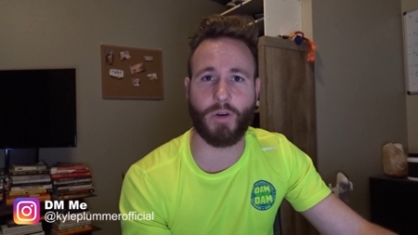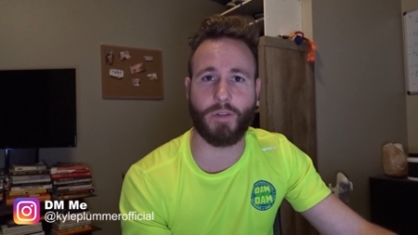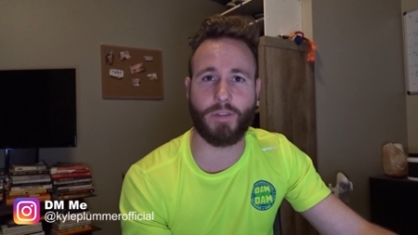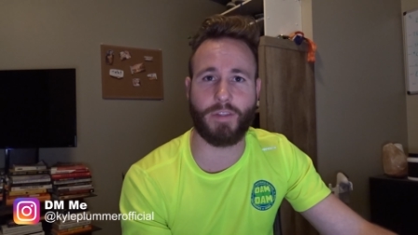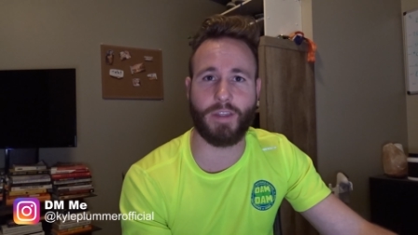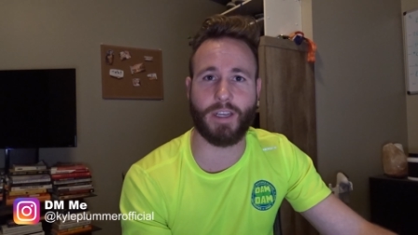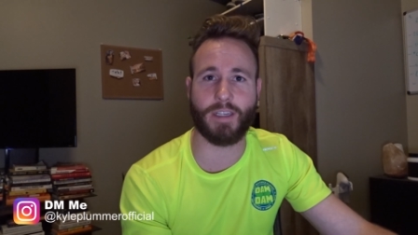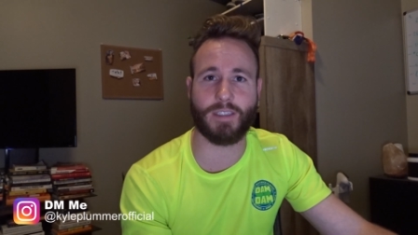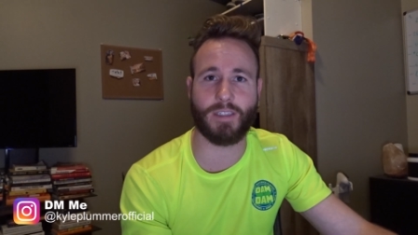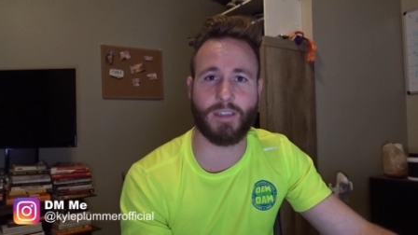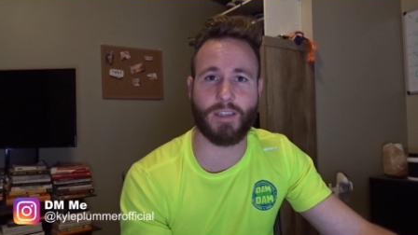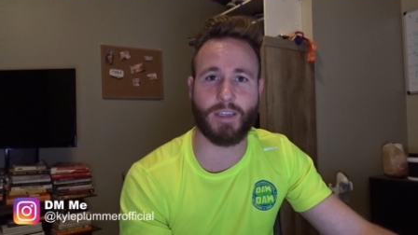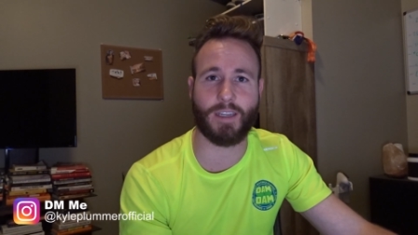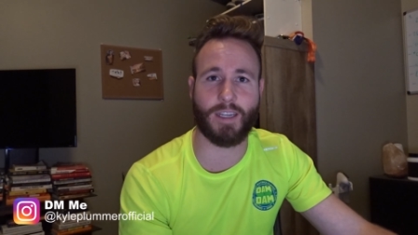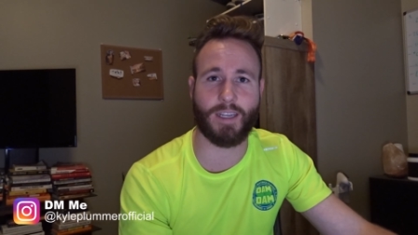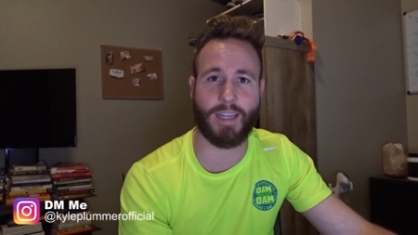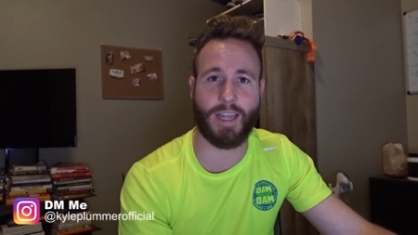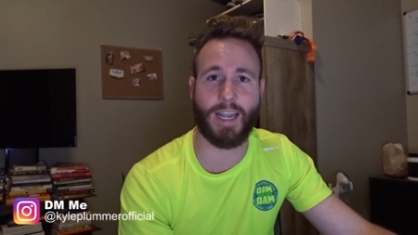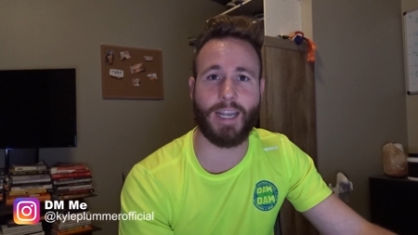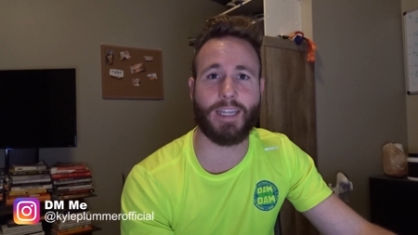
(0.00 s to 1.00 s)
things in the
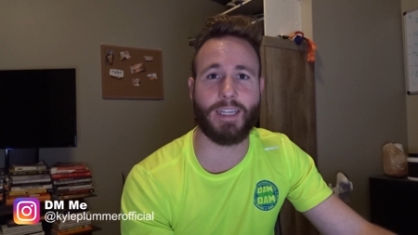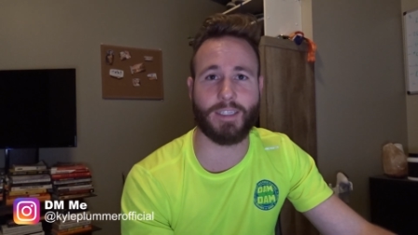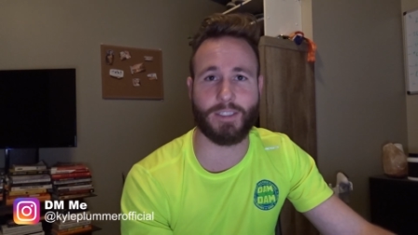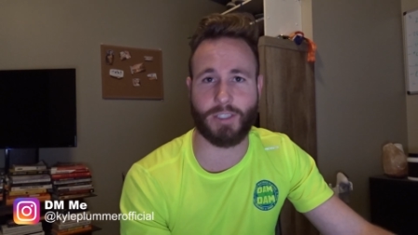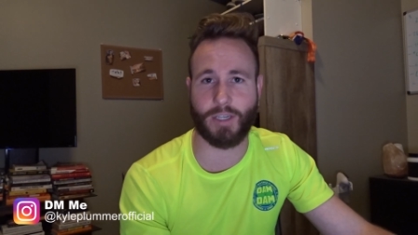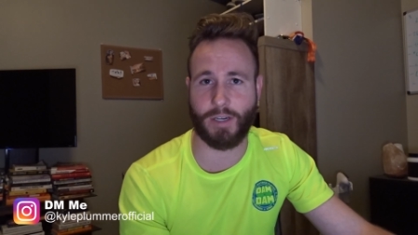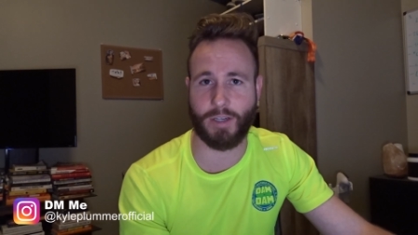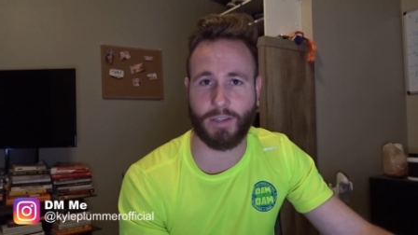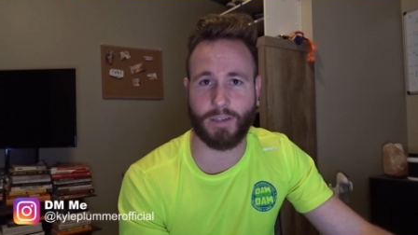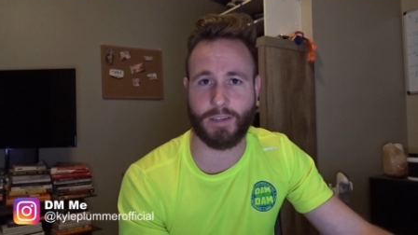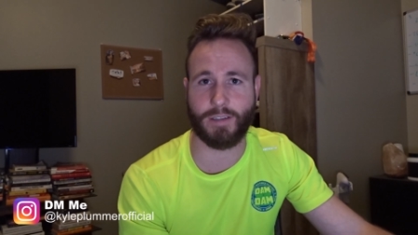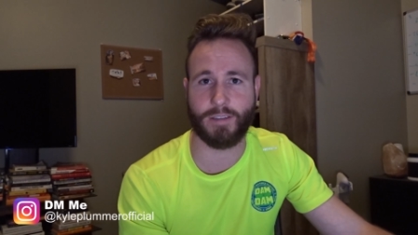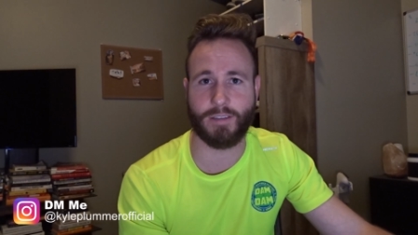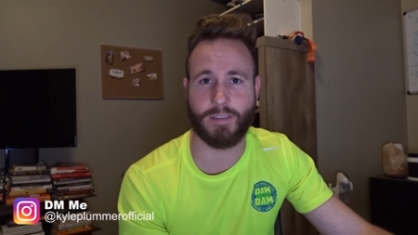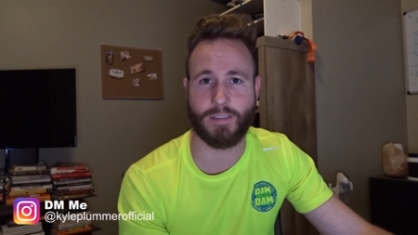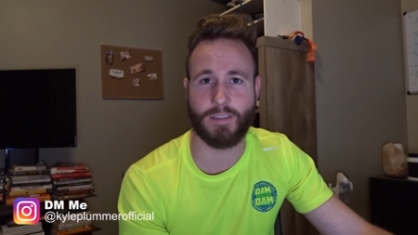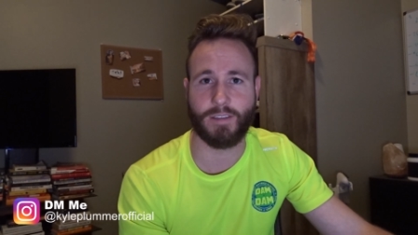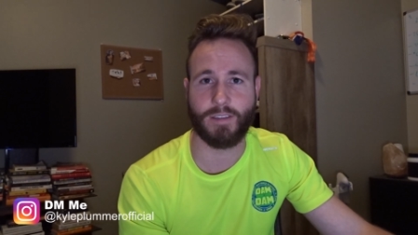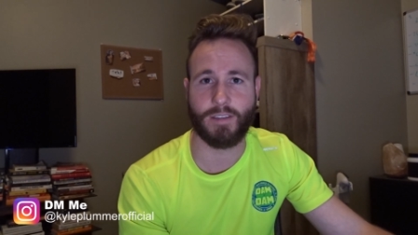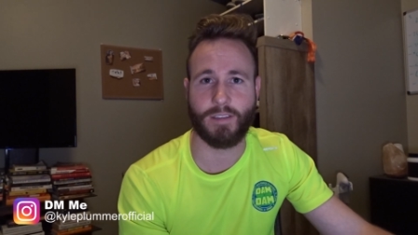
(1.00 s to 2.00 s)
Canadian dollar.
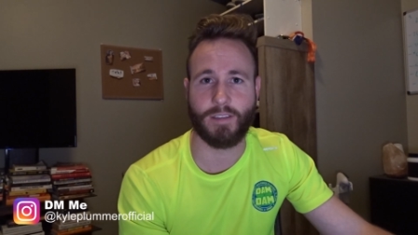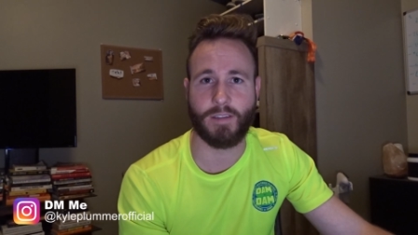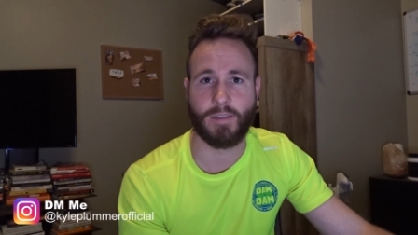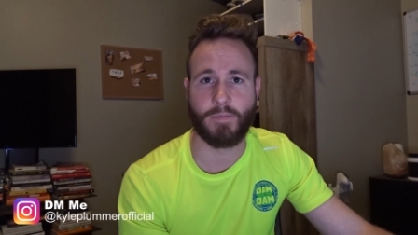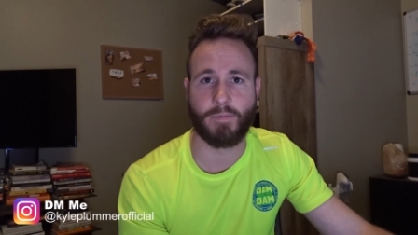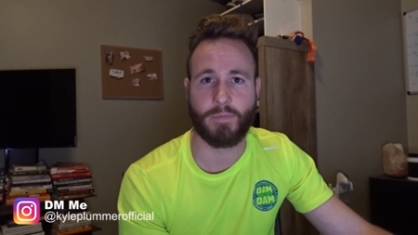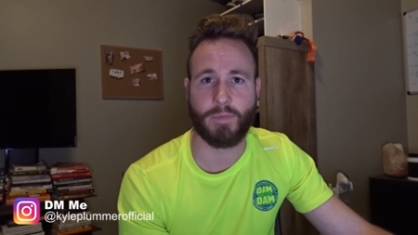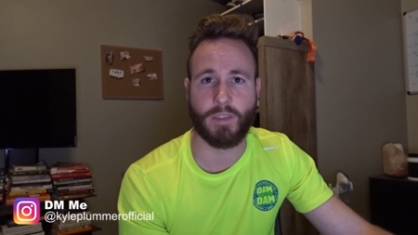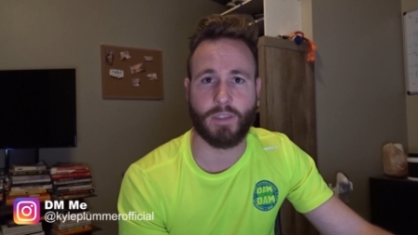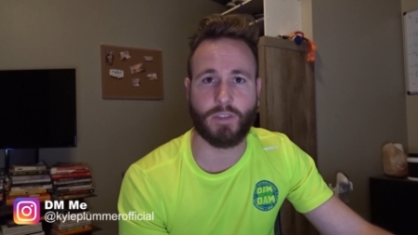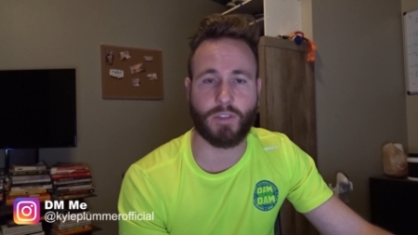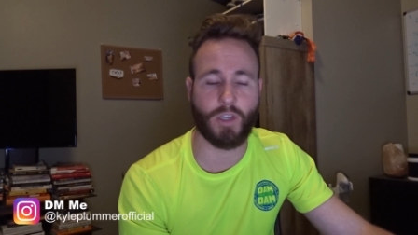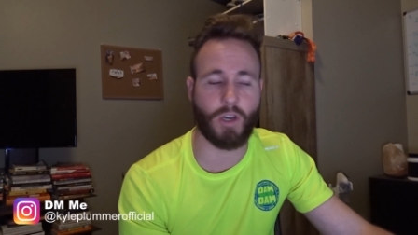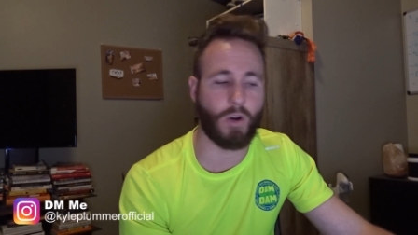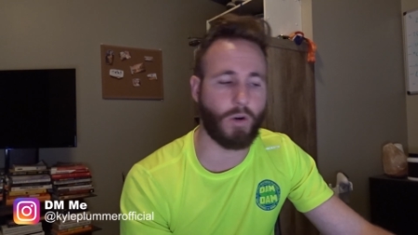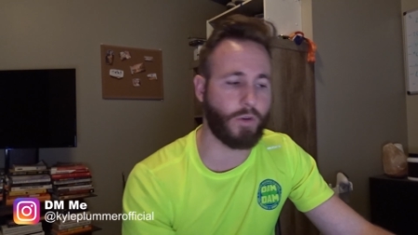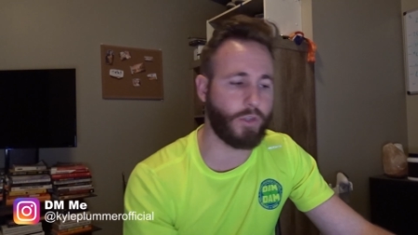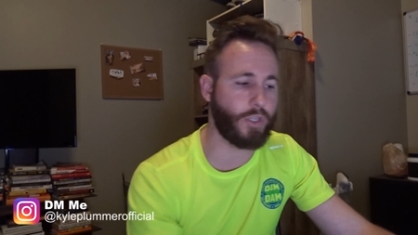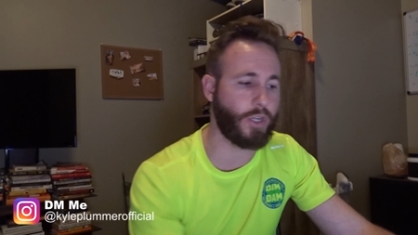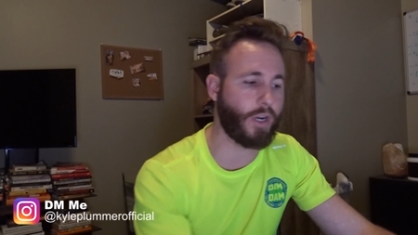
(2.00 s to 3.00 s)

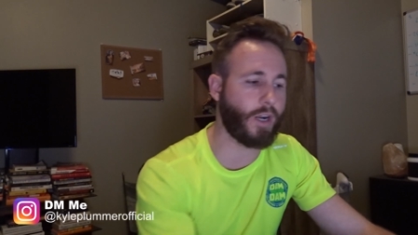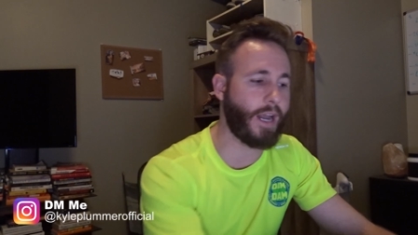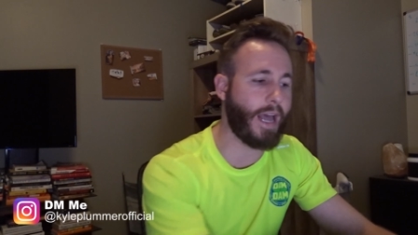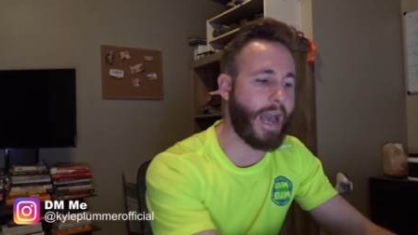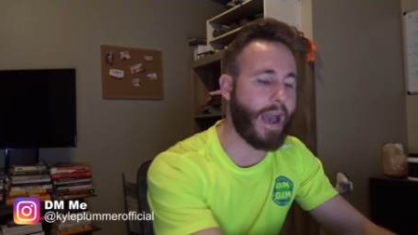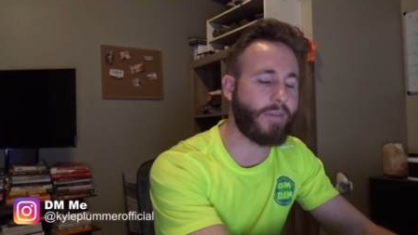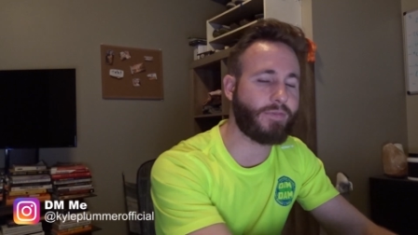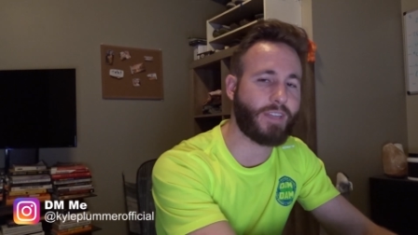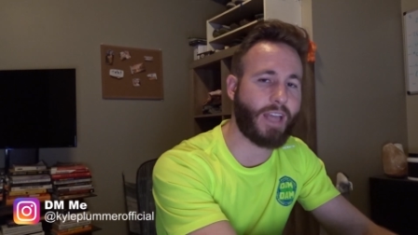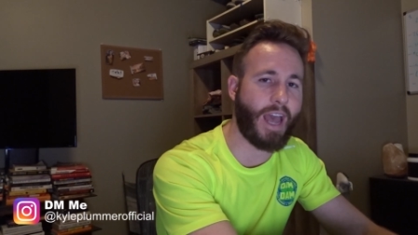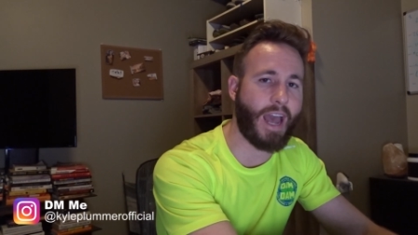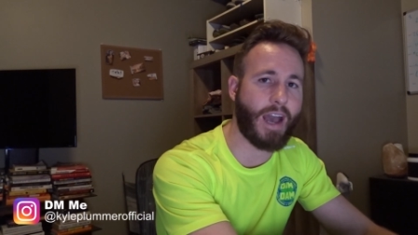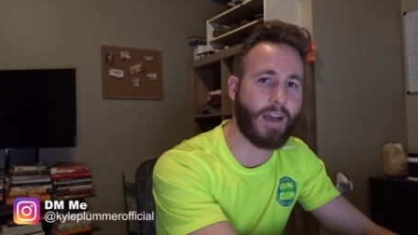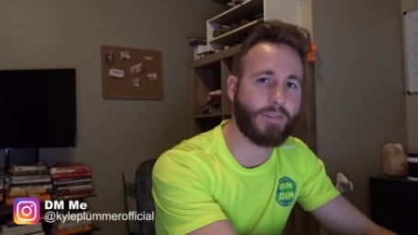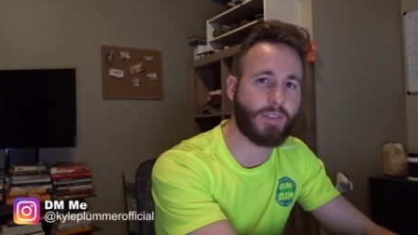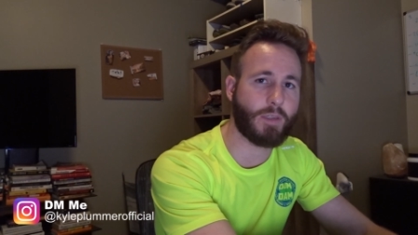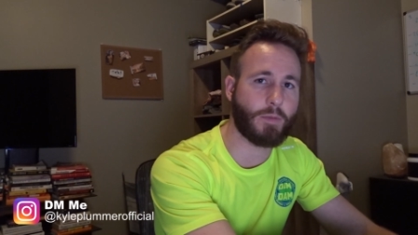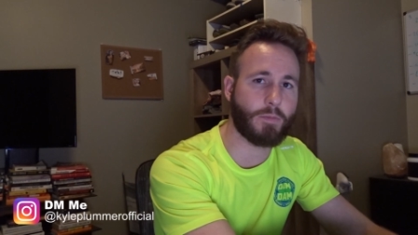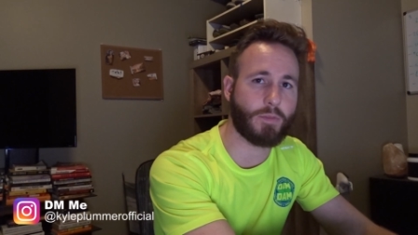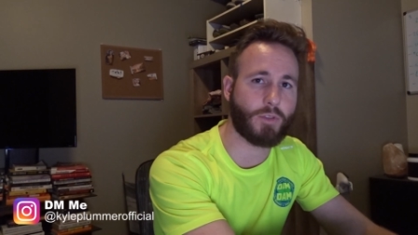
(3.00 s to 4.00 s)
So you're gonna have to have
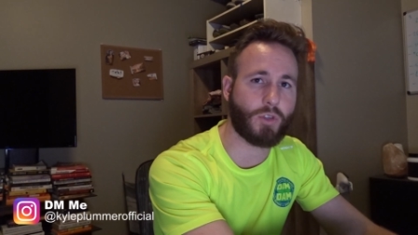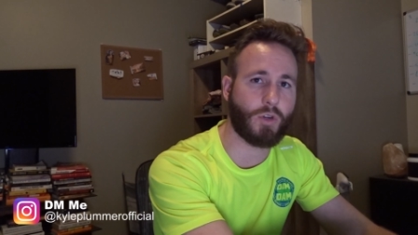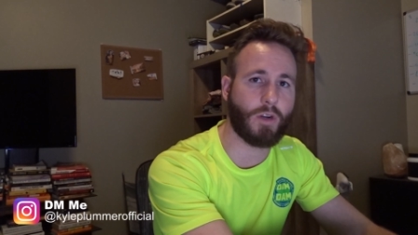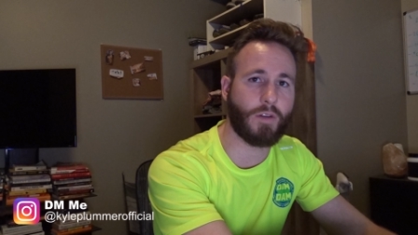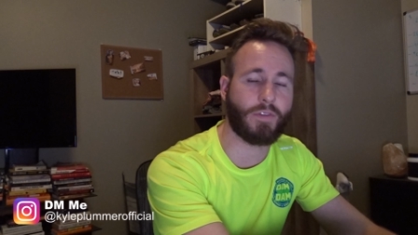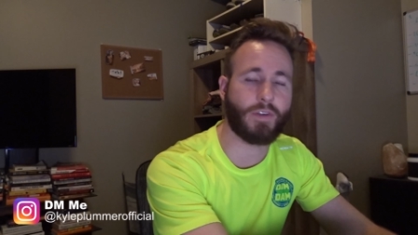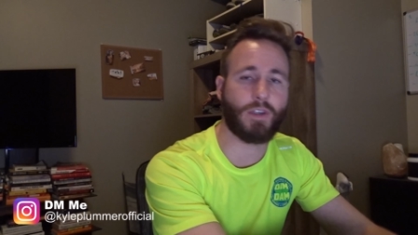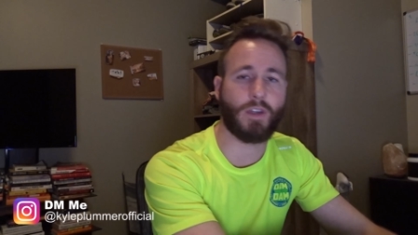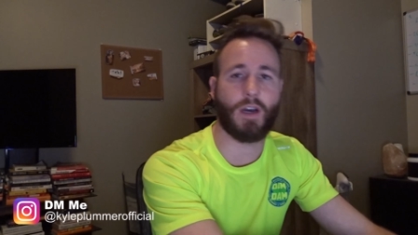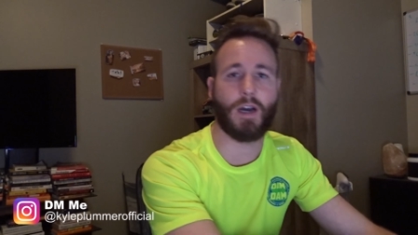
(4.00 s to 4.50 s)
some sort of